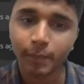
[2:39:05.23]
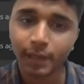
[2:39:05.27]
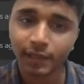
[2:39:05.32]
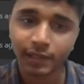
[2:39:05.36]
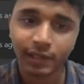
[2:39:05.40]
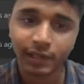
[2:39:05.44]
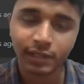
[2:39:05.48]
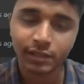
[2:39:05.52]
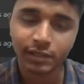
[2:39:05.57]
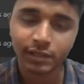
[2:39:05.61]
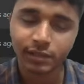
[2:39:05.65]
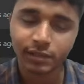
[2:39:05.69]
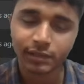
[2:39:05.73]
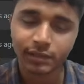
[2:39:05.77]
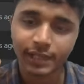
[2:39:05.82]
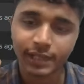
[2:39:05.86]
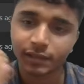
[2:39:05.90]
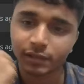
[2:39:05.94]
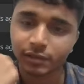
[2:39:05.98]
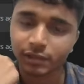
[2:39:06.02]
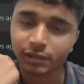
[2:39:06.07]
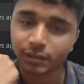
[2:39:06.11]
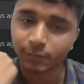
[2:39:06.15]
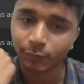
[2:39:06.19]
matrix
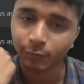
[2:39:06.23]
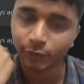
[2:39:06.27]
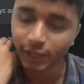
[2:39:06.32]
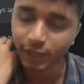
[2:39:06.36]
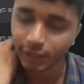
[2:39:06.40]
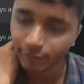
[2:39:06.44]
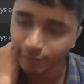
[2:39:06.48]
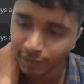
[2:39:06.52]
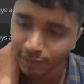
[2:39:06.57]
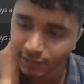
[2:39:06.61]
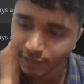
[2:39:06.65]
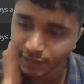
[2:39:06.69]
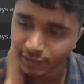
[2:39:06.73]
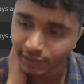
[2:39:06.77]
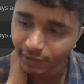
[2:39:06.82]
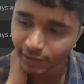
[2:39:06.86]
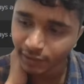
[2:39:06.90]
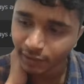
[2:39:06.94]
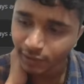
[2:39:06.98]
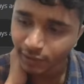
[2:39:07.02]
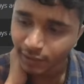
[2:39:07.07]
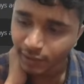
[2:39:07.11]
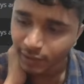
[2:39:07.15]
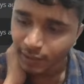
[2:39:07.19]
diagonal sum. Okay, we did
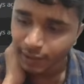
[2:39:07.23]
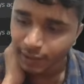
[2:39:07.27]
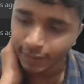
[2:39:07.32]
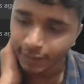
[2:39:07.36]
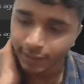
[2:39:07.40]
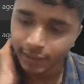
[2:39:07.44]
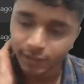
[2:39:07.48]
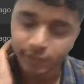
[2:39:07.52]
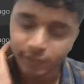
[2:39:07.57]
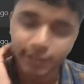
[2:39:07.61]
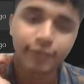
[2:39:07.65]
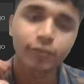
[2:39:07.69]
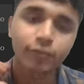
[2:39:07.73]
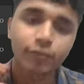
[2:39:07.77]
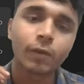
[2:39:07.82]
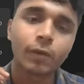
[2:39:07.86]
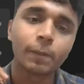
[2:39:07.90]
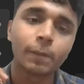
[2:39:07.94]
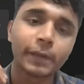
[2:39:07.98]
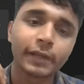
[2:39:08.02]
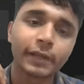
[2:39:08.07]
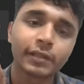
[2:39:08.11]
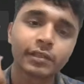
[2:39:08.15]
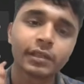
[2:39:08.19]
it. Its time
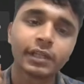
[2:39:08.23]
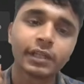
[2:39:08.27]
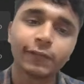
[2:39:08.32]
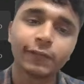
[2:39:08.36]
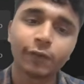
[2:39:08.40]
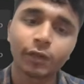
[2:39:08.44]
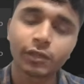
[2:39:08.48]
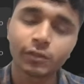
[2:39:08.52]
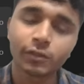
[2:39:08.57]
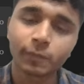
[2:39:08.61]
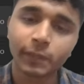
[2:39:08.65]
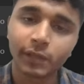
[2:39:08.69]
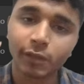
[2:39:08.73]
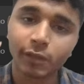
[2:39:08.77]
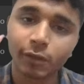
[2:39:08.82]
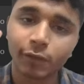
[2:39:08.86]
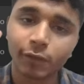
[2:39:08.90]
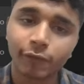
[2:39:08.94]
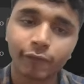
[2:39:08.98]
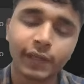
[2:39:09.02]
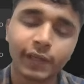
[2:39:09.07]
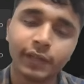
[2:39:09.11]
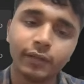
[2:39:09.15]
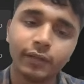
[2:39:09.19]
complexity was big
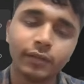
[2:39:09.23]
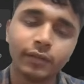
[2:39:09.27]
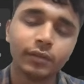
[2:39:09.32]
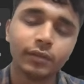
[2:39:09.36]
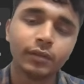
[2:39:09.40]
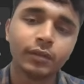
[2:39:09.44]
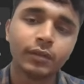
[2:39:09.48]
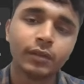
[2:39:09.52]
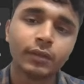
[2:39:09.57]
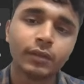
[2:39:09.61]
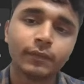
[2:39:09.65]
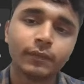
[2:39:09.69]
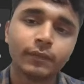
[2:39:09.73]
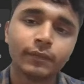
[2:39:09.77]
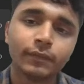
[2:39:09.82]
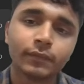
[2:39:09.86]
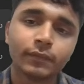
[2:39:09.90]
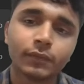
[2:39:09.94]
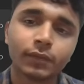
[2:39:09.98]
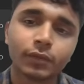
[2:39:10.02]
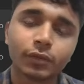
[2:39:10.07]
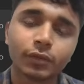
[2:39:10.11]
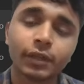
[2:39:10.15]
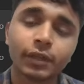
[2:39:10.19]
of n.
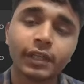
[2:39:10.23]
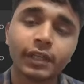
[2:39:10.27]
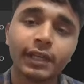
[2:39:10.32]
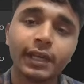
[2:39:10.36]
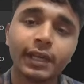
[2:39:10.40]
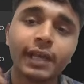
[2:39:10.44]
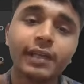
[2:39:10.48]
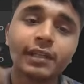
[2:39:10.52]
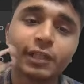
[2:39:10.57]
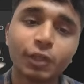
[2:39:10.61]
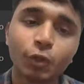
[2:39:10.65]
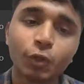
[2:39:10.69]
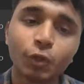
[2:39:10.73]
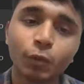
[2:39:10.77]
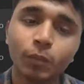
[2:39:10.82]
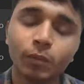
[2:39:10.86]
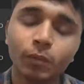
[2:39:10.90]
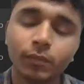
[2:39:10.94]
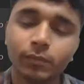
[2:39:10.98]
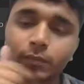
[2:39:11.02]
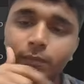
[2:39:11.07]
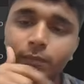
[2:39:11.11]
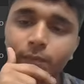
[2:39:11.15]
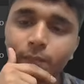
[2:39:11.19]
Sorry, n cube.
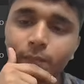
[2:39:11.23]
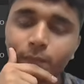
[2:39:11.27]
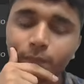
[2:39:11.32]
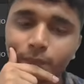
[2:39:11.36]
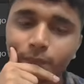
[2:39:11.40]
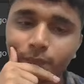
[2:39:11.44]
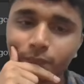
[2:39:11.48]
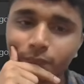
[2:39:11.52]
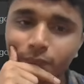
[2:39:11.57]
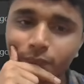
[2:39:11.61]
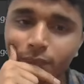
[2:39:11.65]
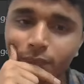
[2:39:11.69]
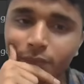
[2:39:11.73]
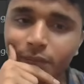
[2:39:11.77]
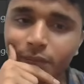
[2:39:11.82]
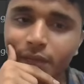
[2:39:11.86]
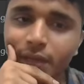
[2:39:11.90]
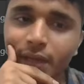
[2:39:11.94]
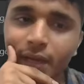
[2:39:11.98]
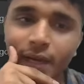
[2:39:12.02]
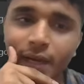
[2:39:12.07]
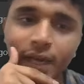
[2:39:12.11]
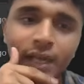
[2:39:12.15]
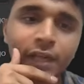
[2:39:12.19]

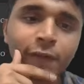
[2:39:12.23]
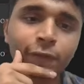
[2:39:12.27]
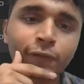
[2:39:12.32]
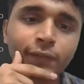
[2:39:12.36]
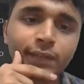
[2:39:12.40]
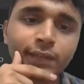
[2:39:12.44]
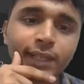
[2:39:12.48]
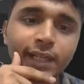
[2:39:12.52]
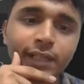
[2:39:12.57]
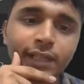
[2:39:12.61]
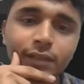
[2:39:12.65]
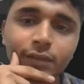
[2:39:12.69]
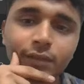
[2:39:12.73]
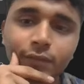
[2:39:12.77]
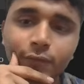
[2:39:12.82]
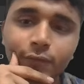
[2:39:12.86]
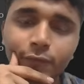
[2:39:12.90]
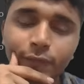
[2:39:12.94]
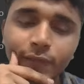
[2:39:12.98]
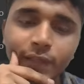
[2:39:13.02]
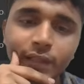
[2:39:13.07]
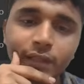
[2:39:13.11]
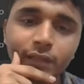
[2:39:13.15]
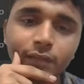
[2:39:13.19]
And after that,
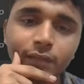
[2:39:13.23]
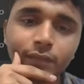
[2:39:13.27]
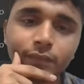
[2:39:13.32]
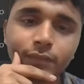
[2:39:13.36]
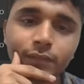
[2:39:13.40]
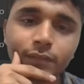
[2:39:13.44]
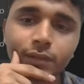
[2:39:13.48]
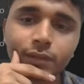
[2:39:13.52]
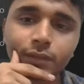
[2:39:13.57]
we